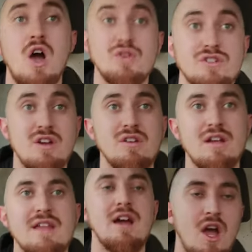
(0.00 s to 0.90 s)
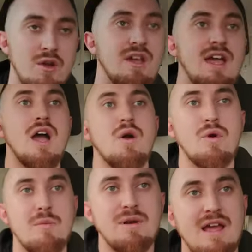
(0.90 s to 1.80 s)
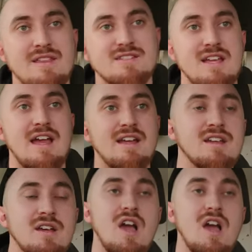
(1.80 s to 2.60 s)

Oh, you don't like that? Okay, I won't play this deck.